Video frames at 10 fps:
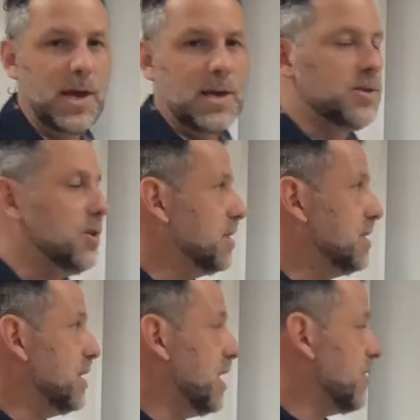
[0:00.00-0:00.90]
So you can
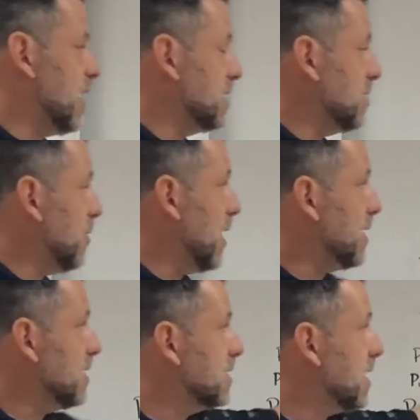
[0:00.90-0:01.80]
see that I've got supply to
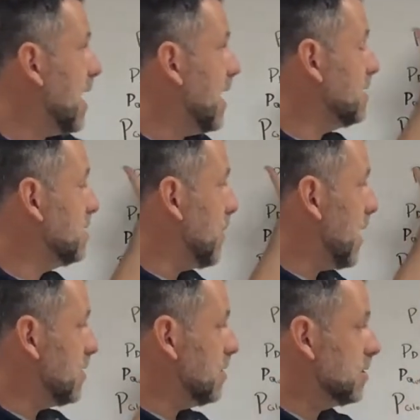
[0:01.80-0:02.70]
the sky,
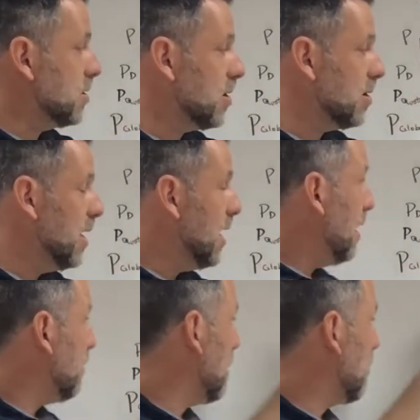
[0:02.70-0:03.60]
demand to the dirt,
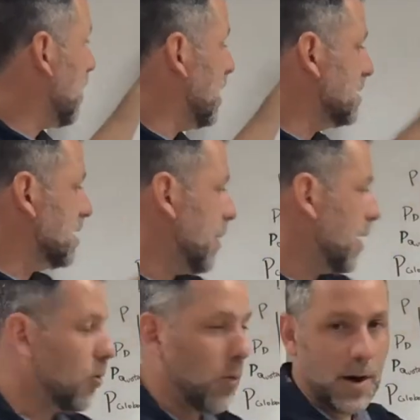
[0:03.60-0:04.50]
and my price and my
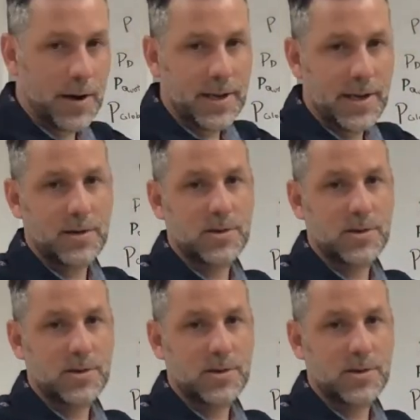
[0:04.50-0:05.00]
quantity here.